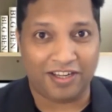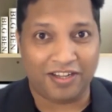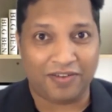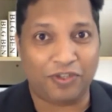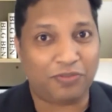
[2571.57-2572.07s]

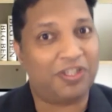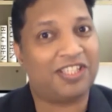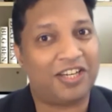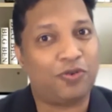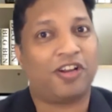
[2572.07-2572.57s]
which means that
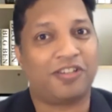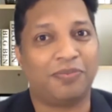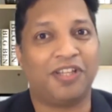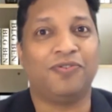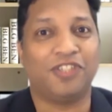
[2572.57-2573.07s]
you are
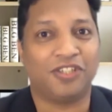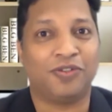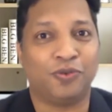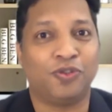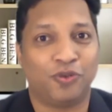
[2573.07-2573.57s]
something
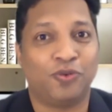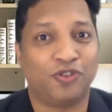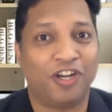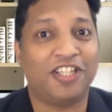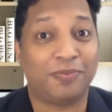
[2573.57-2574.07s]
who's
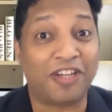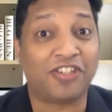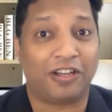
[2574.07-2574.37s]
really special.